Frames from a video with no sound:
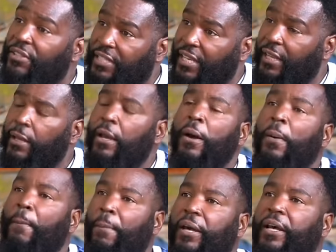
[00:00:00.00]
you see?
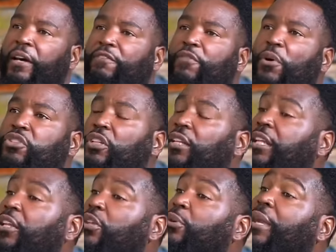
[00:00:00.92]
But
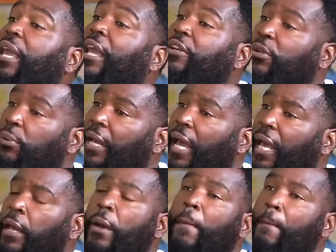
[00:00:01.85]
unfortunately, you can't do that.
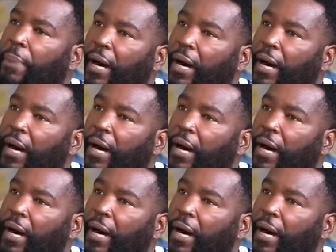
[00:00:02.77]
Mm.